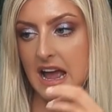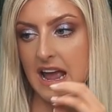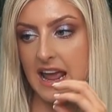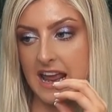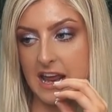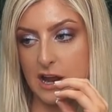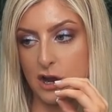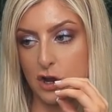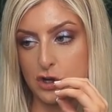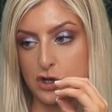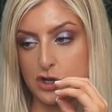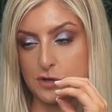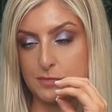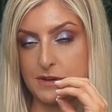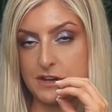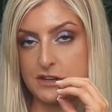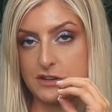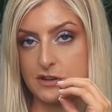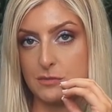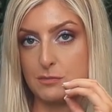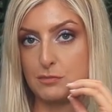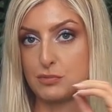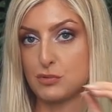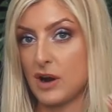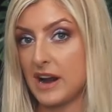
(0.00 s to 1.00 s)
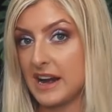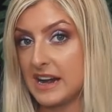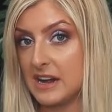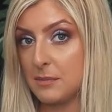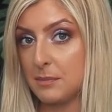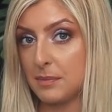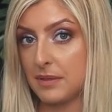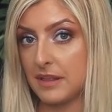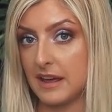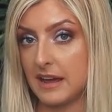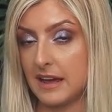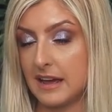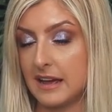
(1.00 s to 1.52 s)
It could just be too bright
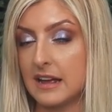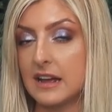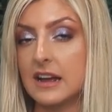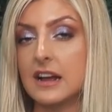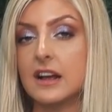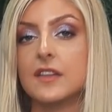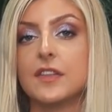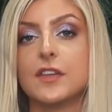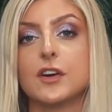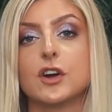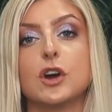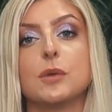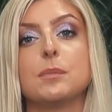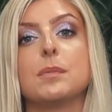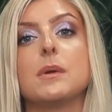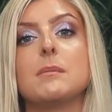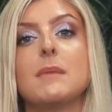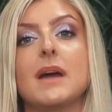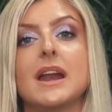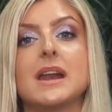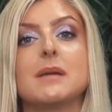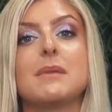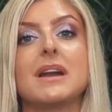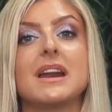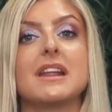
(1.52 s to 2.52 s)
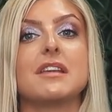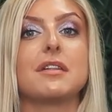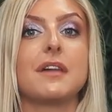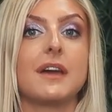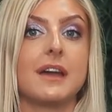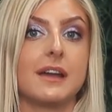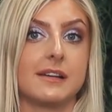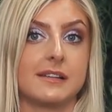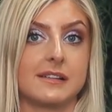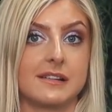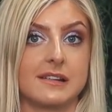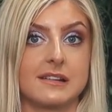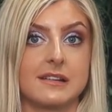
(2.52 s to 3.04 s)
up there. There could be many, many
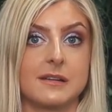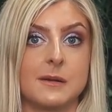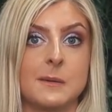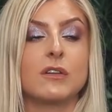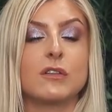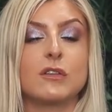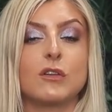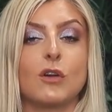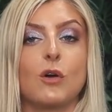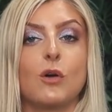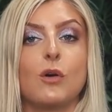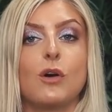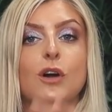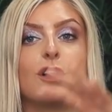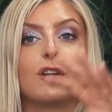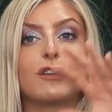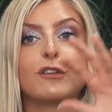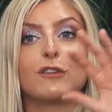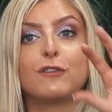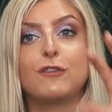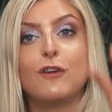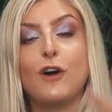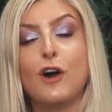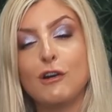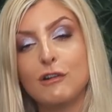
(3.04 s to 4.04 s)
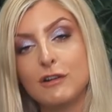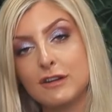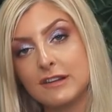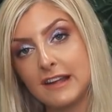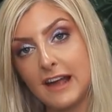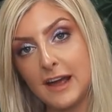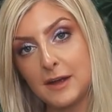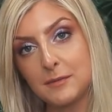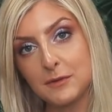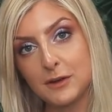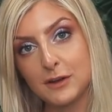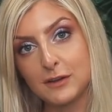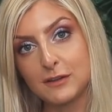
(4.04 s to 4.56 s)
things. So as far as
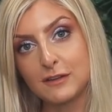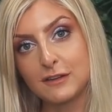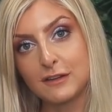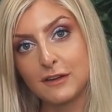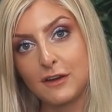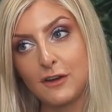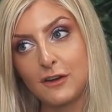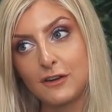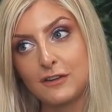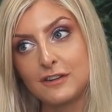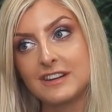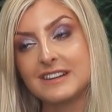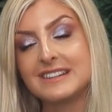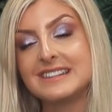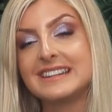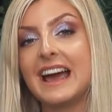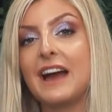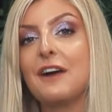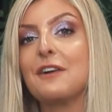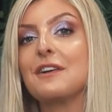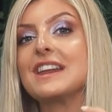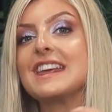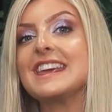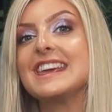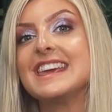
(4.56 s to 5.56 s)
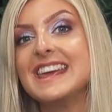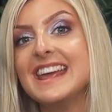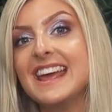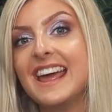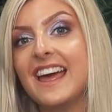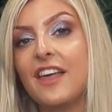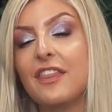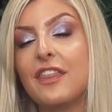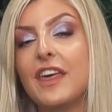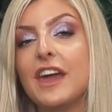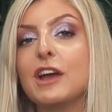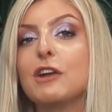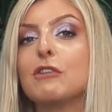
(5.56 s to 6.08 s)
I'm concerned, down
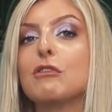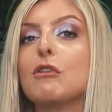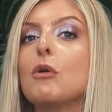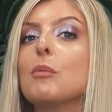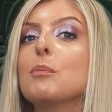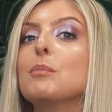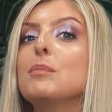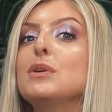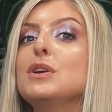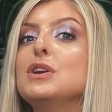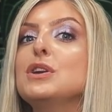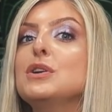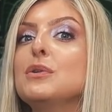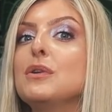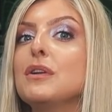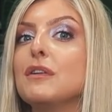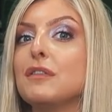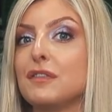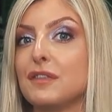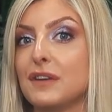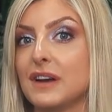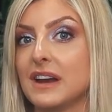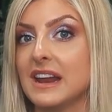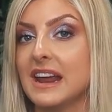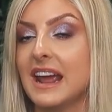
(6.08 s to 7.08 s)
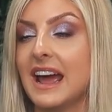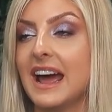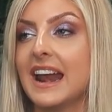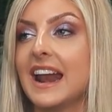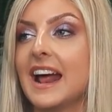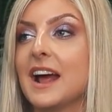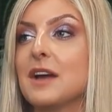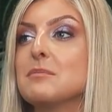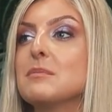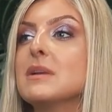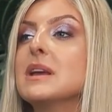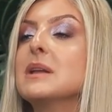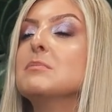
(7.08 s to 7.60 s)
here, they grow beautifully. And
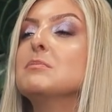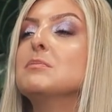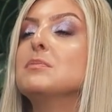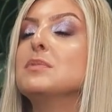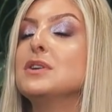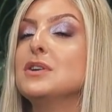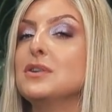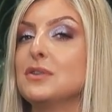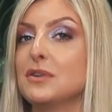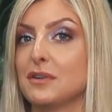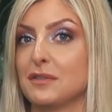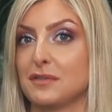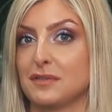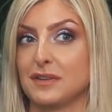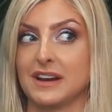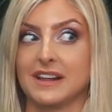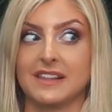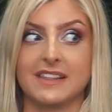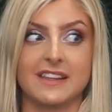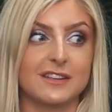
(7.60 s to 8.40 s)
I mean beautifully.